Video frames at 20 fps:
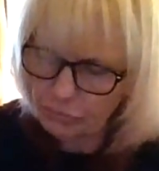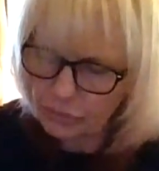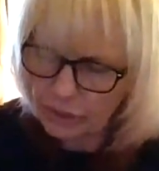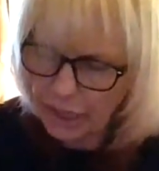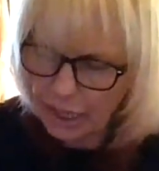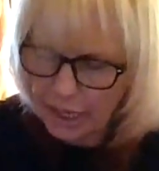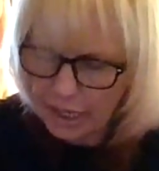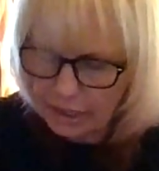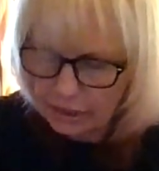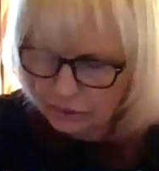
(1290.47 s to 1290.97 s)

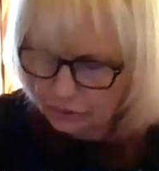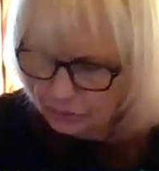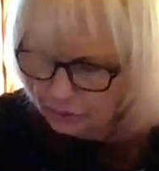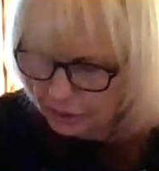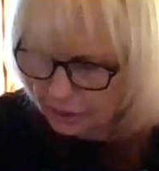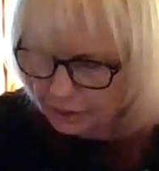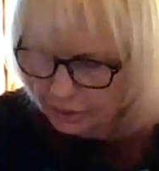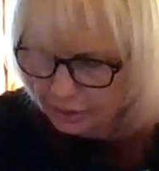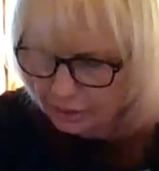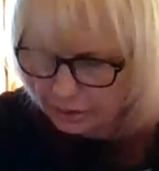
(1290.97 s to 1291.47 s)
handled
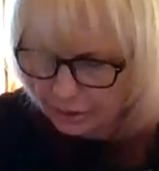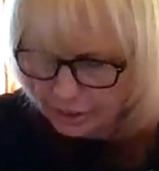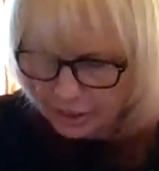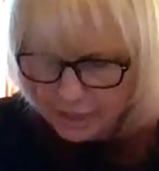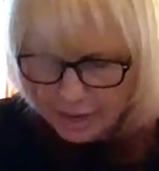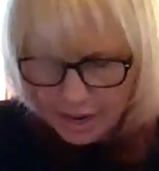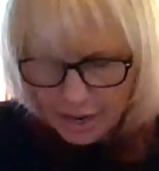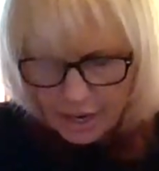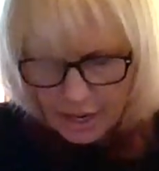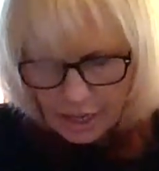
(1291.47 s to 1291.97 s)
this.
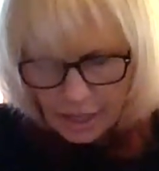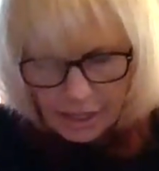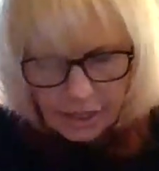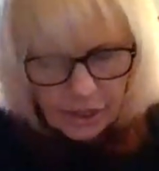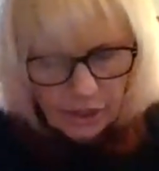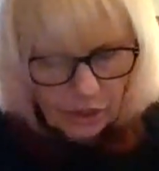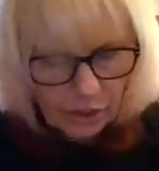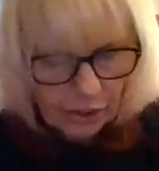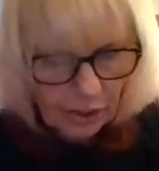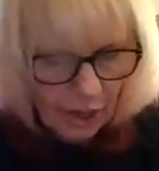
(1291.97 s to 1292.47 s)

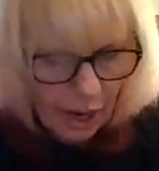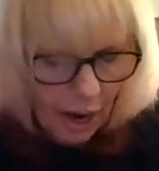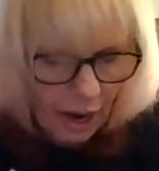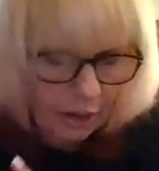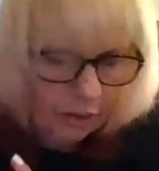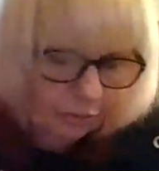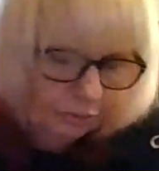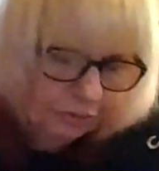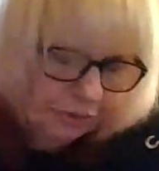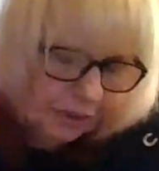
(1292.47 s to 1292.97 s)
I
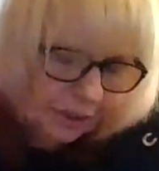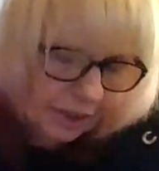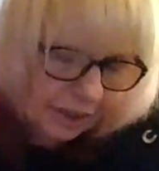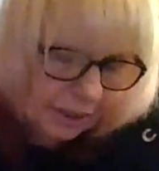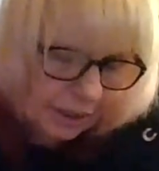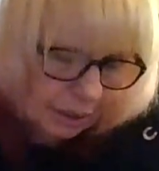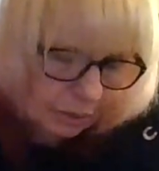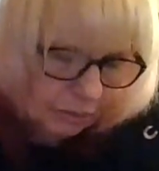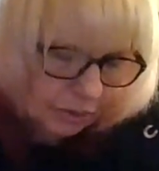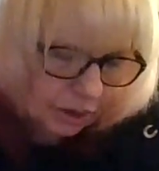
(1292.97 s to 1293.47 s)
don't feel like
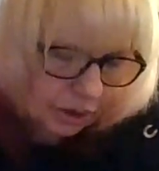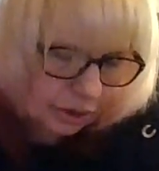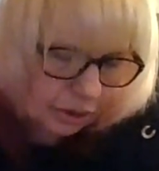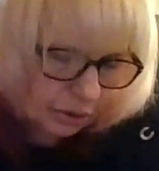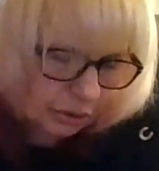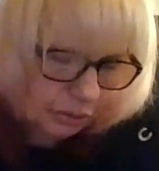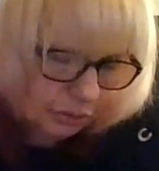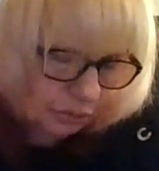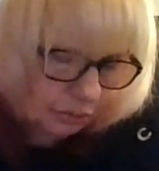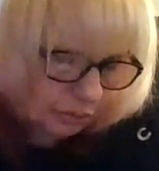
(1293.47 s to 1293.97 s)
that was
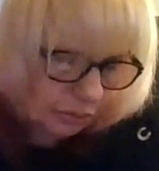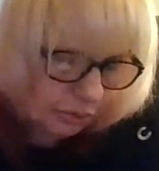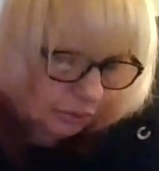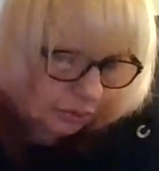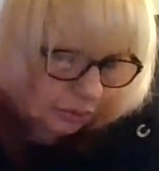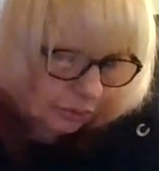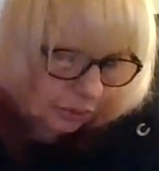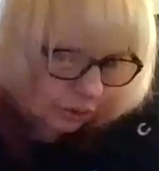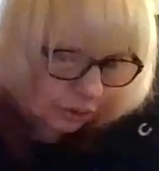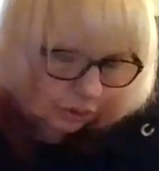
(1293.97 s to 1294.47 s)
you,
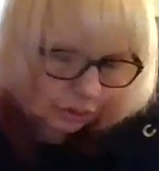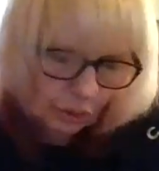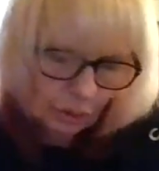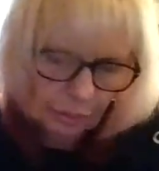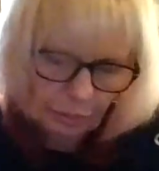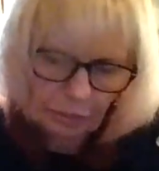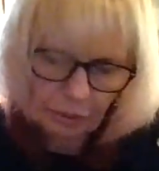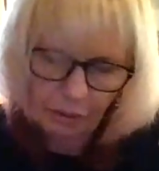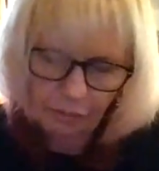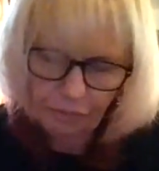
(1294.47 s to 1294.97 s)

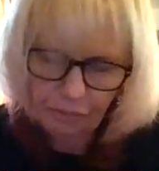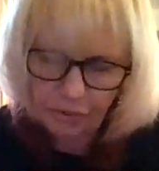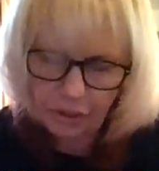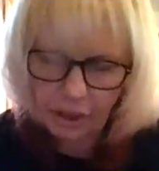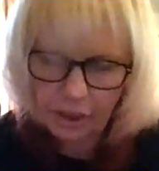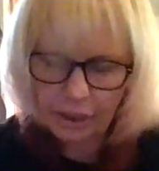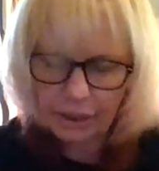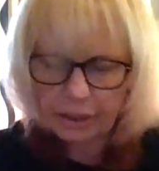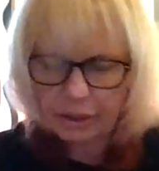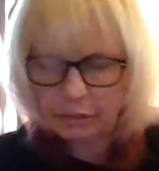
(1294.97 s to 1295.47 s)
Scorpio. I feel
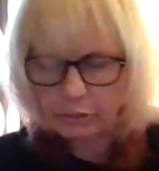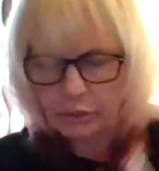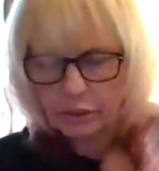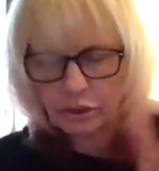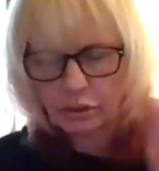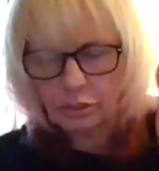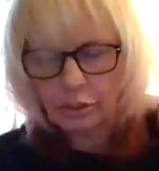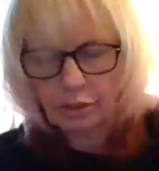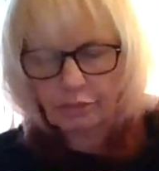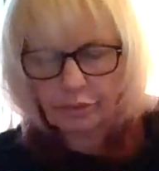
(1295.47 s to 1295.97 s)
like it was
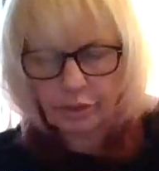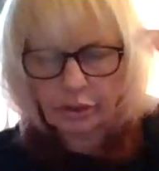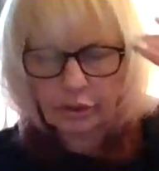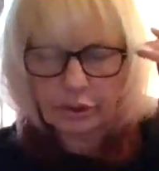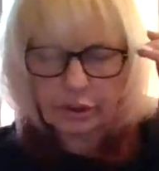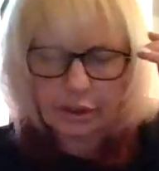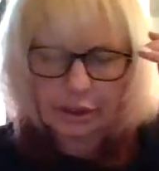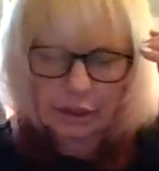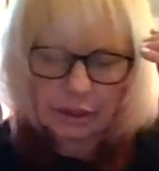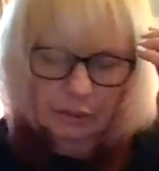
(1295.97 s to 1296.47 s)
whoever you're
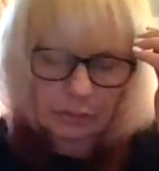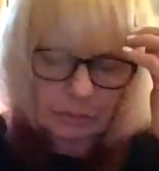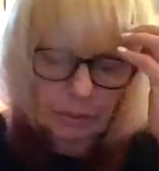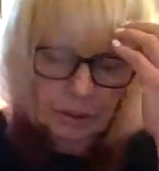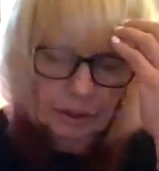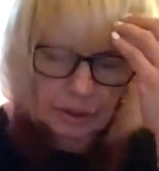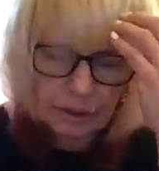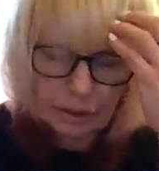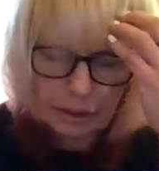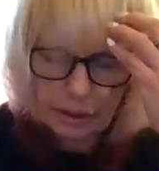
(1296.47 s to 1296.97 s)
dealing
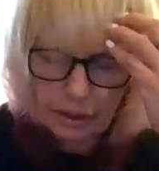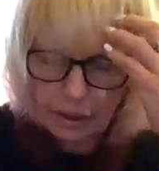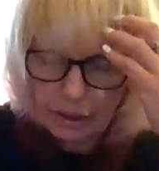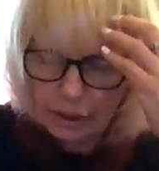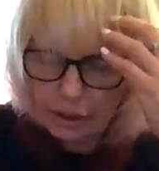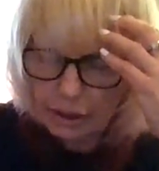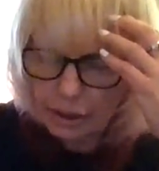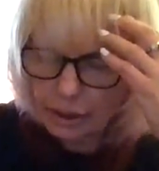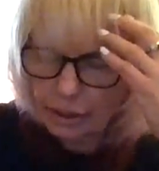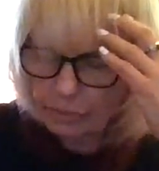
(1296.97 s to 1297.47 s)
with.
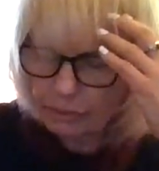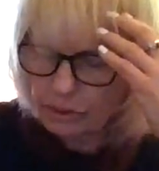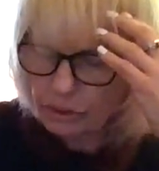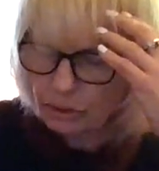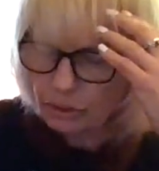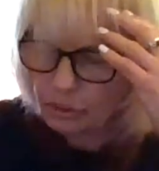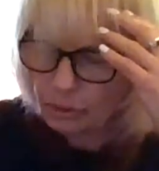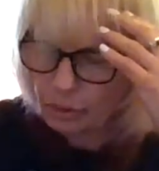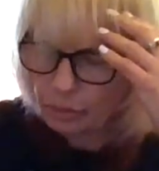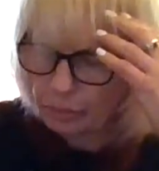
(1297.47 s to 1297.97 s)
I have
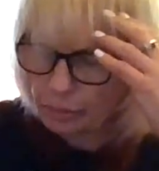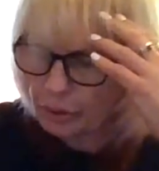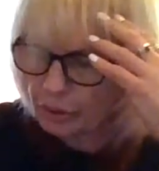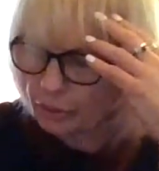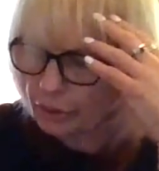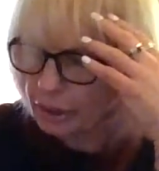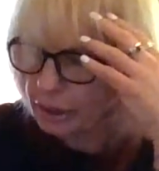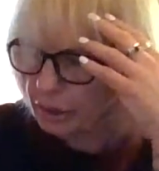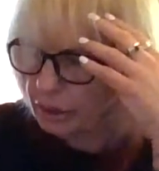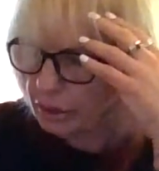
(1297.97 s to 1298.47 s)
Scorpio
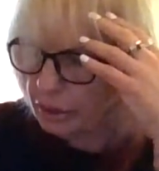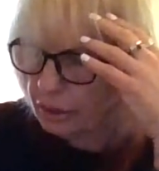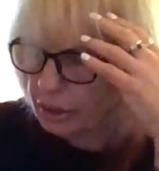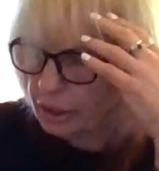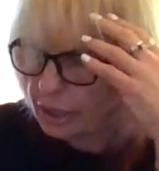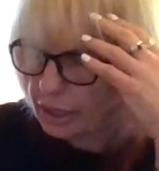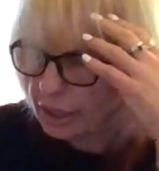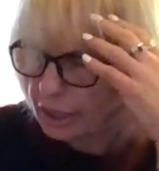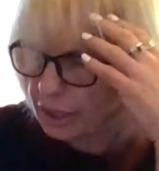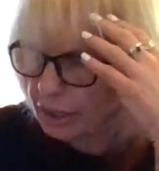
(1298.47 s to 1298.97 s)
here. I
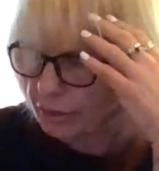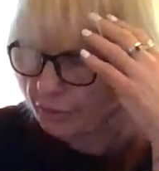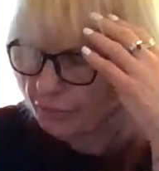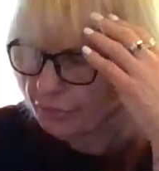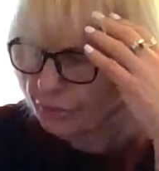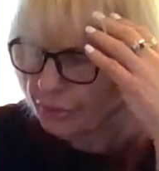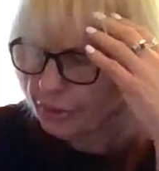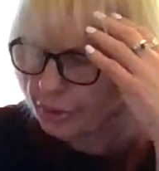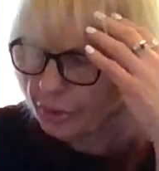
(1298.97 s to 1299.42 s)
have.